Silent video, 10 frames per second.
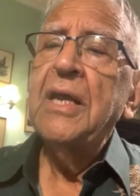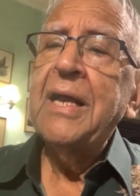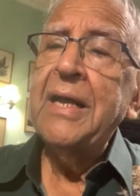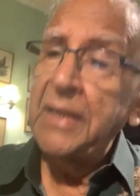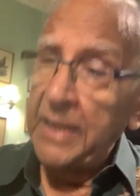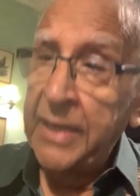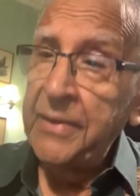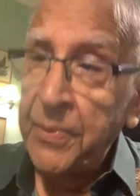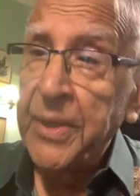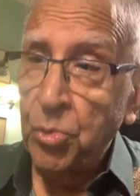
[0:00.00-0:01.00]

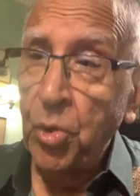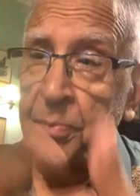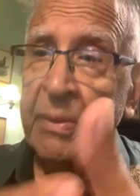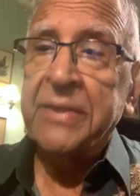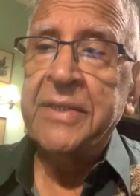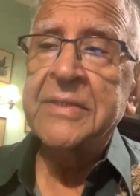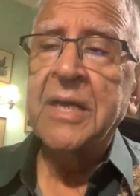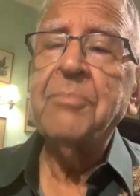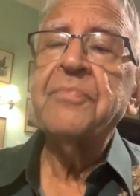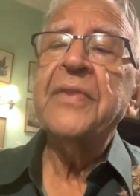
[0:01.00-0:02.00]
and we could build this
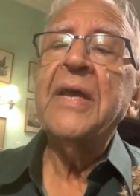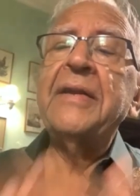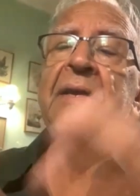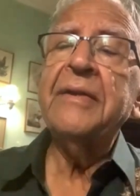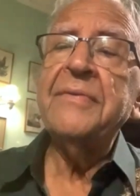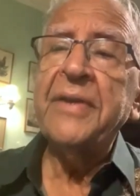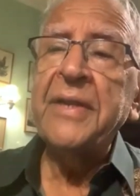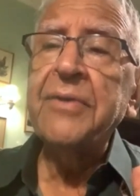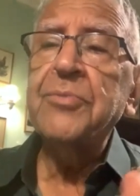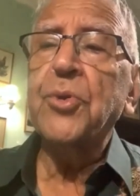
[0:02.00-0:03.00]
up and it
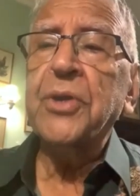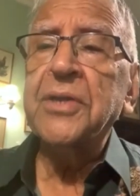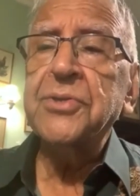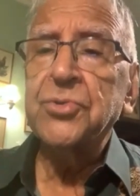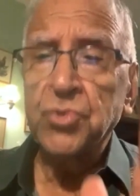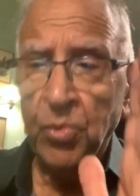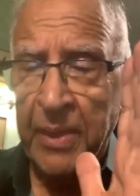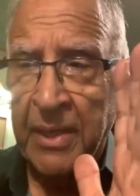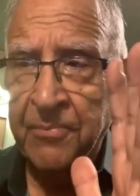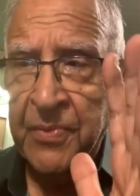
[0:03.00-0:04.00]
needs protection so
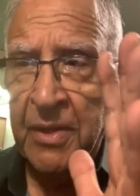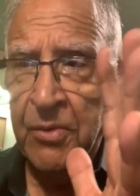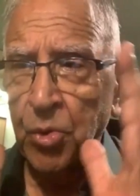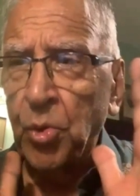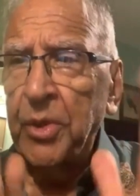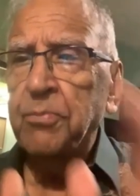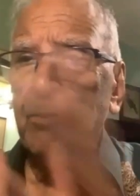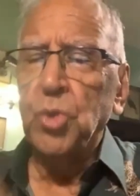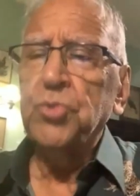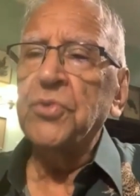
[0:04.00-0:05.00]
we do it
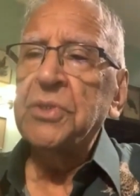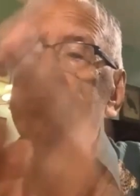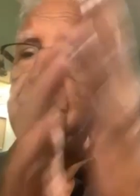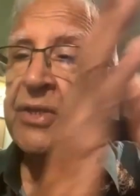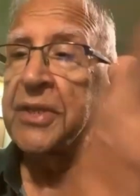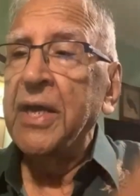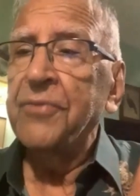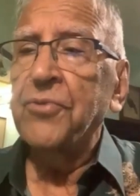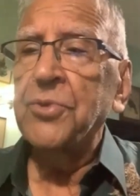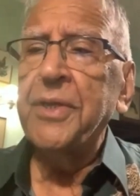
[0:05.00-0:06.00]
both for the cheetah
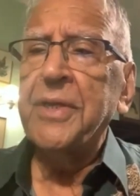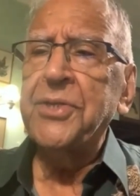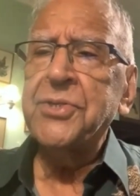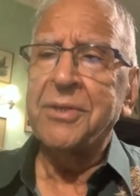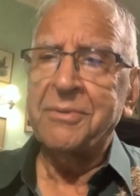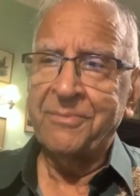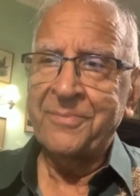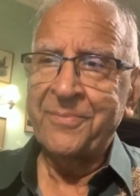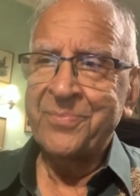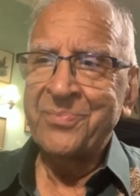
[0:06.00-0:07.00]
and for the nation
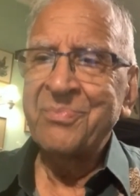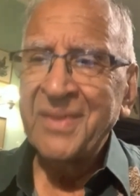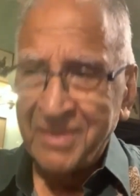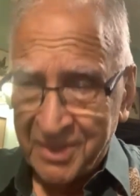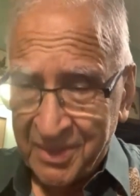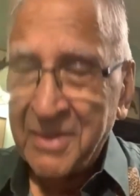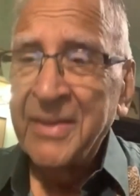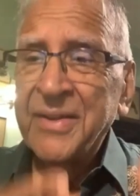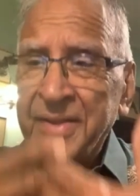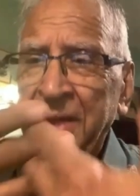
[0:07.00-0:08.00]

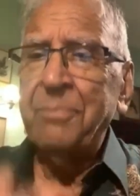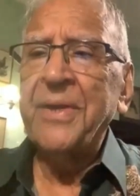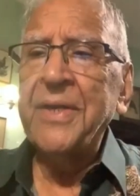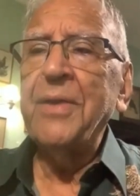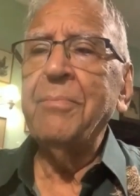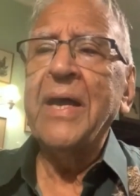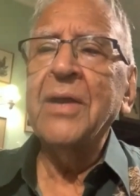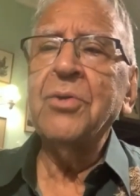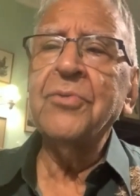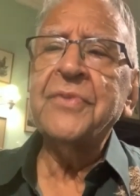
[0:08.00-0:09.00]
the breeding
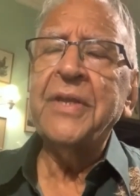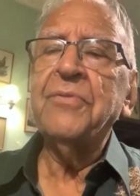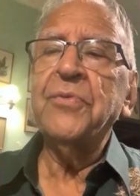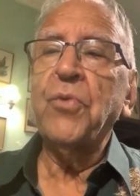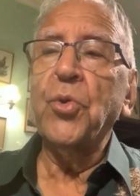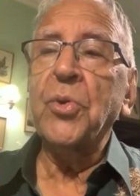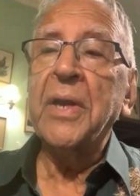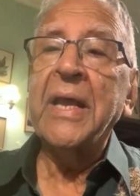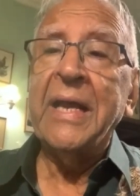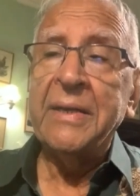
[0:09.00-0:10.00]
back of the
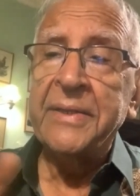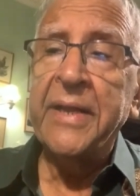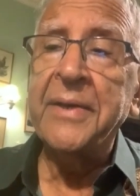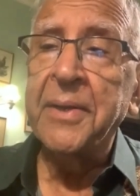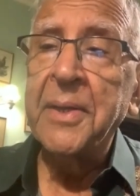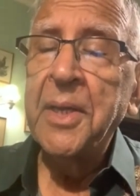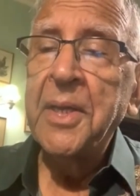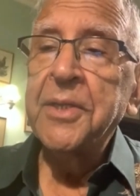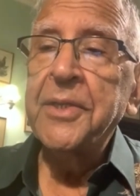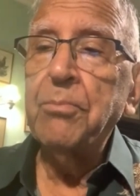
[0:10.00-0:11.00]
four-horned and then
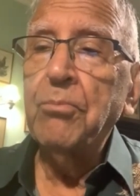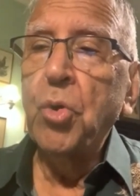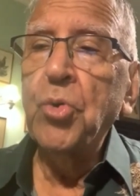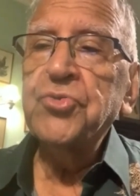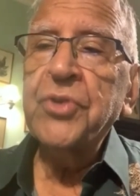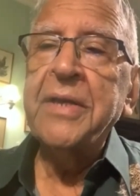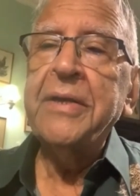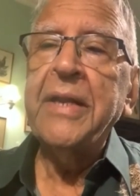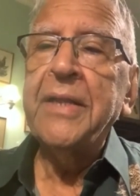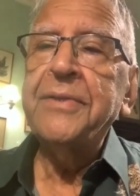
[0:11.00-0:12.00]
the most
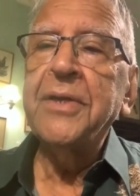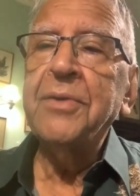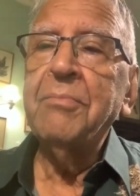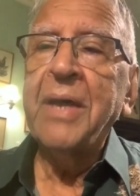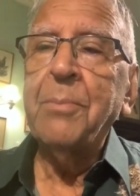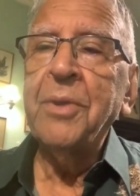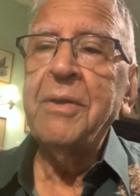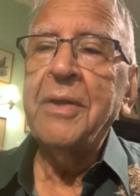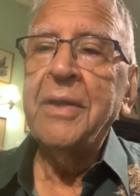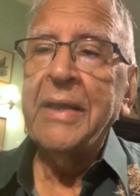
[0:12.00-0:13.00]
endangered
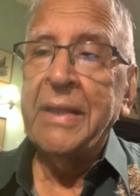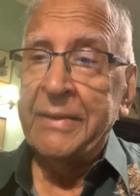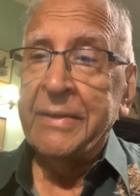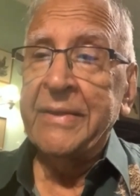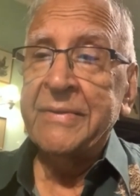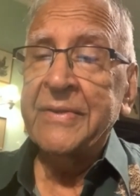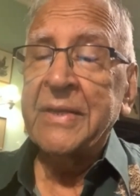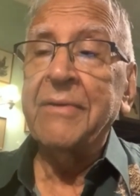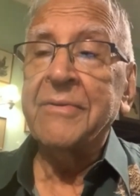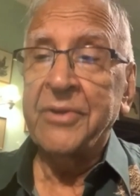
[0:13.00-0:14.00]
mammal in this
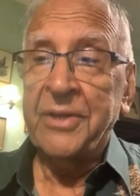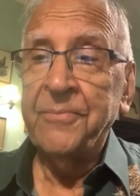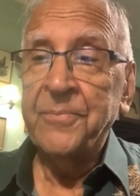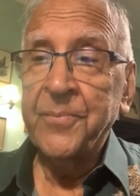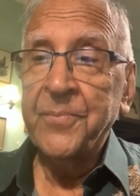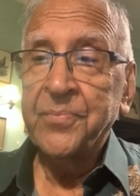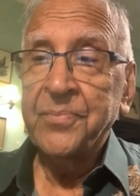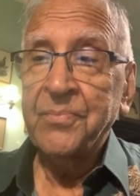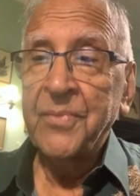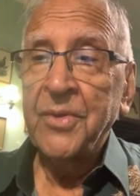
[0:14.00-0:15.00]
country
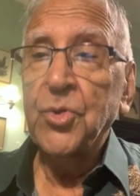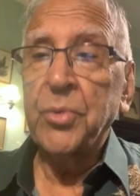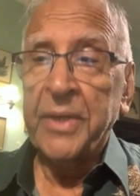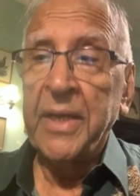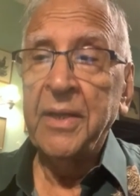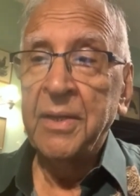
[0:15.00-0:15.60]
today